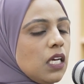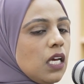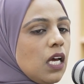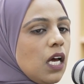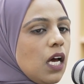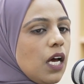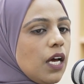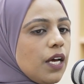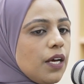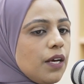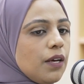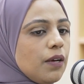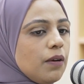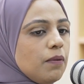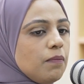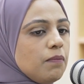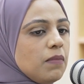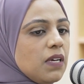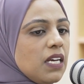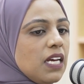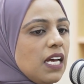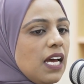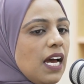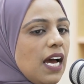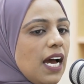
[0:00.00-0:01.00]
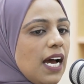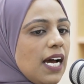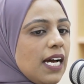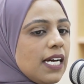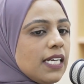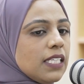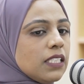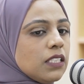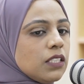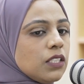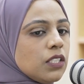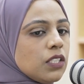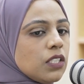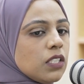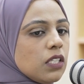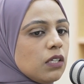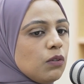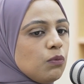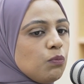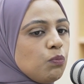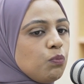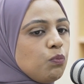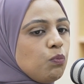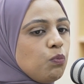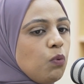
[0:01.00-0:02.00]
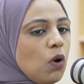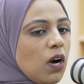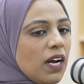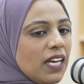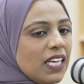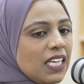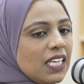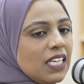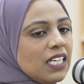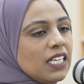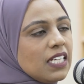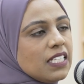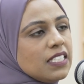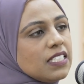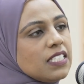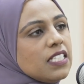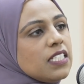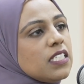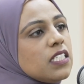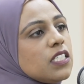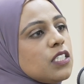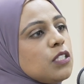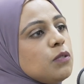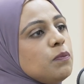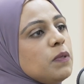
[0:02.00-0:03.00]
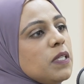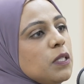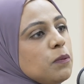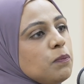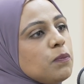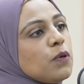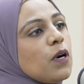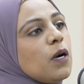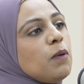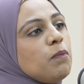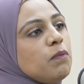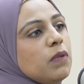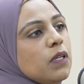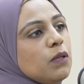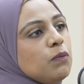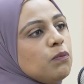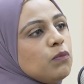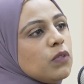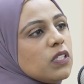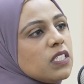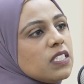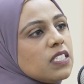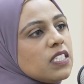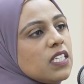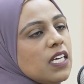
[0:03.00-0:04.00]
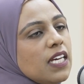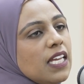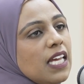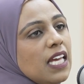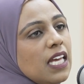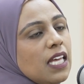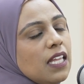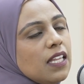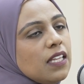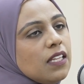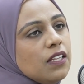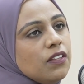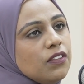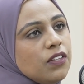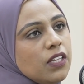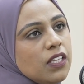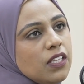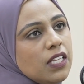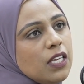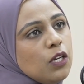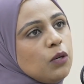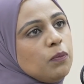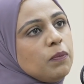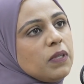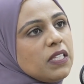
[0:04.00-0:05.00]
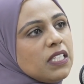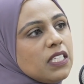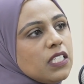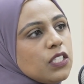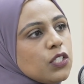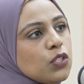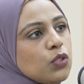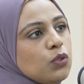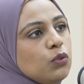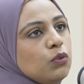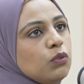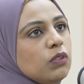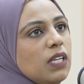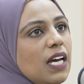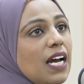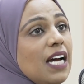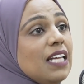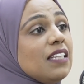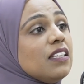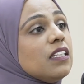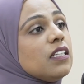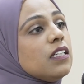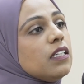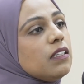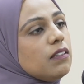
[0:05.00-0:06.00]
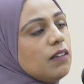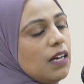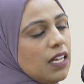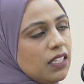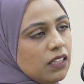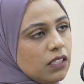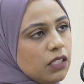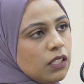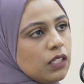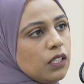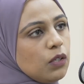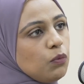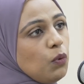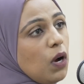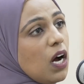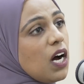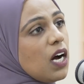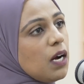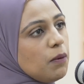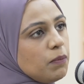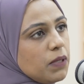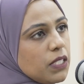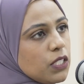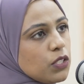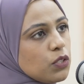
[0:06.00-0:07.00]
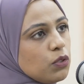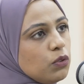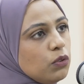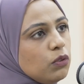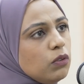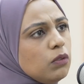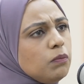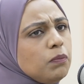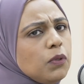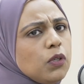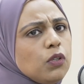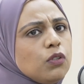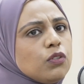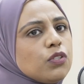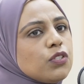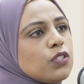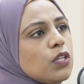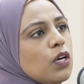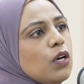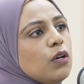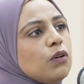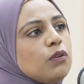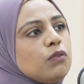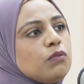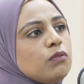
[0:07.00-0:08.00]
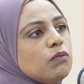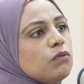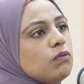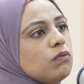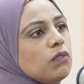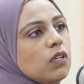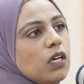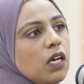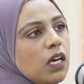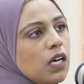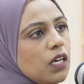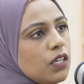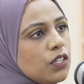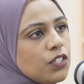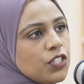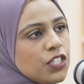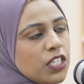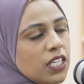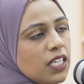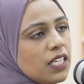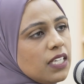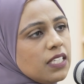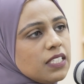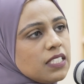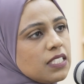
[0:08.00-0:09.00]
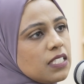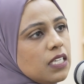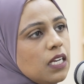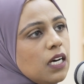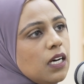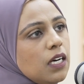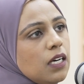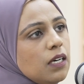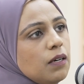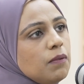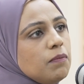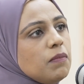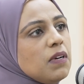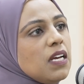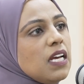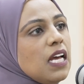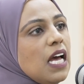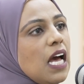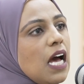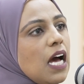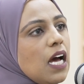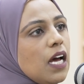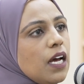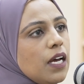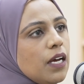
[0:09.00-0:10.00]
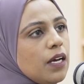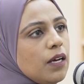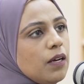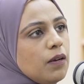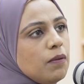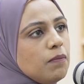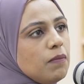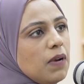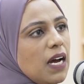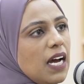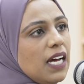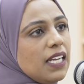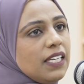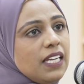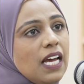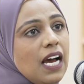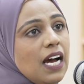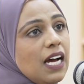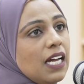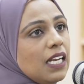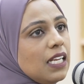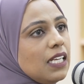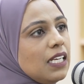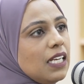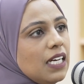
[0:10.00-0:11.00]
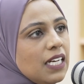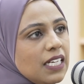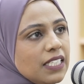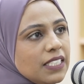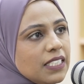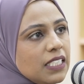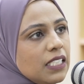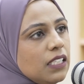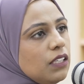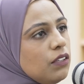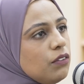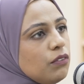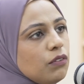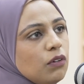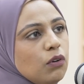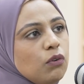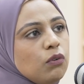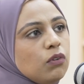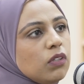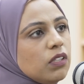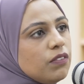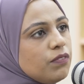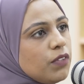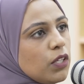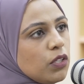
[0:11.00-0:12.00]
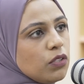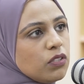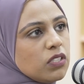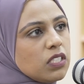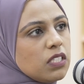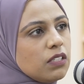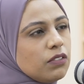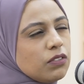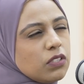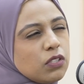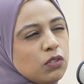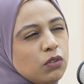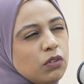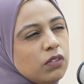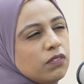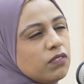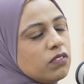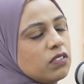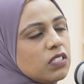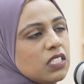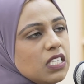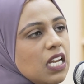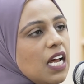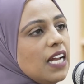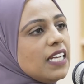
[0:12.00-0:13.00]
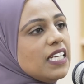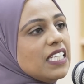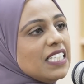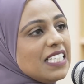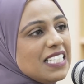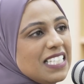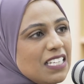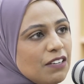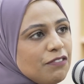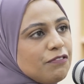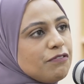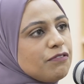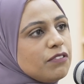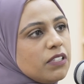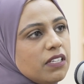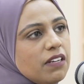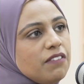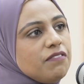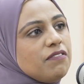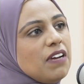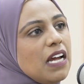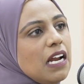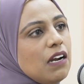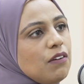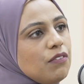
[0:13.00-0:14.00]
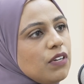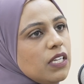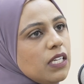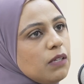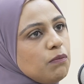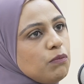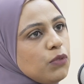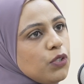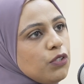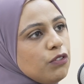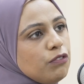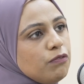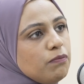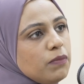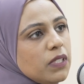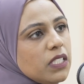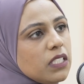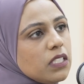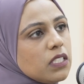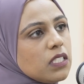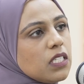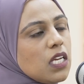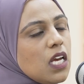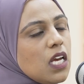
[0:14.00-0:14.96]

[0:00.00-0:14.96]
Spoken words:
And what he considered to be the problem was that the Deobandi school and the Wahhabi school, but also Shia Islam and Ahl al-Hadith, all of those sort of slightly different and varying movements,